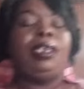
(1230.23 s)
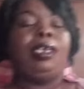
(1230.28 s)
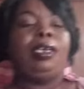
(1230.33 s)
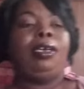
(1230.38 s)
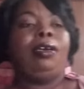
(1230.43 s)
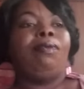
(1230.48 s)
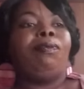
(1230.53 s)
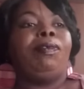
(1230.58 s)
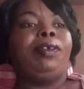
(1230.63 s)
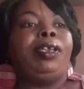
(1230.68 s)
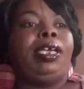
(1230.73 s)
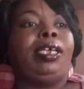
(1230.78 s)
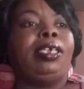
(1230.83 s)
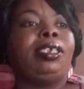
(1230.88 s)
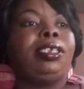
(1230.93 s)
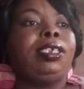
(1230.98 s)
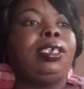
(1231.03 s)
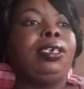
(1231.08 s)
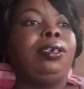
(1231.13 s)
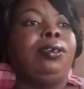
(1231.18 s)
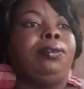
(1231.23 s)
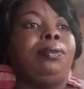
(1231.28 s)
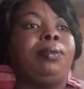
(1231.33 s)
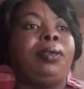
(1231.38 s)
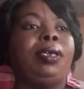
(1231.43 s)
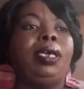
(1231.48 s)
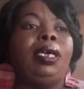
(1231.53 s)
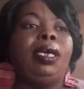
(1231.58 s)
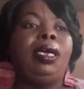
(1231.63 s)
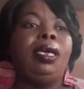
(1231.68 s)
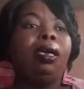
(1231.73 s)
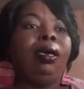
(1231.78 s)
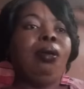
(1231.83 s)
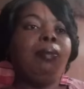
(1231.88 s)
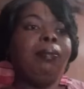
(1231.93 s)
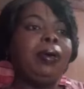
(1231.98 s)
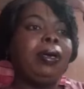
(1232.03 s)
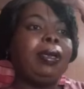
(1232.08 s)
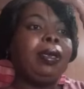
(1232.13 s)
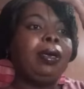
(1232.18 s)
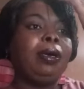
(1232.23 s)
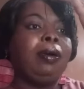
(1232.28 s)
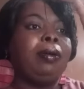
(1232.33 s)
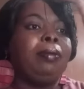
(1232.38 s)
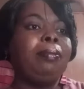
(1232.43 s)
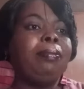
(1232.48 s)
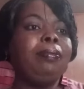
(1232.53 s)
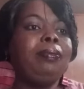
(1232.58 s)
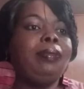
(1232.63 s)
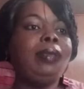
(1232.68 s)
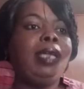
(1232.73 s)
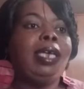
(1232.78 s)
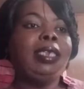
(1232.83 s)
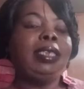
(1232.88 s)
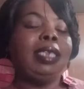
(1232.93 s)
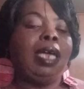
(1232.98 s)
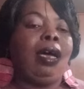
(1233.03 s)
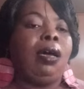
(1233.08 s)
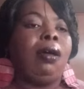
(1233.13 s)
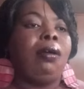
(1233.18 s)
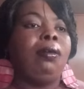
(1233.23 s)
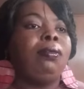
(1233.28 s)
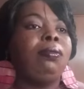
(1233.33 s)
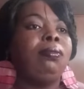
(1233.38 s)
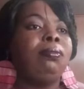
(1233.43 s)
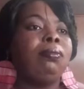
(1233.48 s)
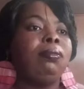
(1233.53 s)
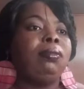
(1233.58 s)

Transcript: Deb for that. Excuse me. But uh, that's all.